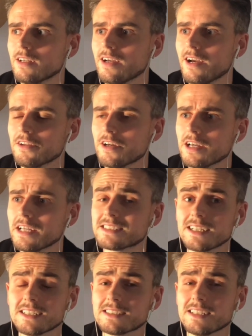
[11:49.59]
And he
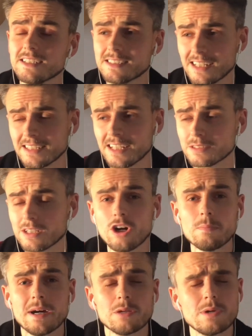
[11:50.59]
sat down. He's like,
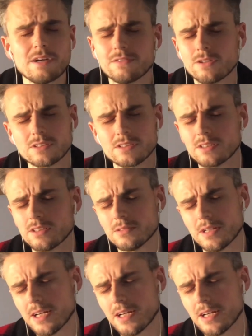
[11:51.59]
"Oh, by the way, I forgot to.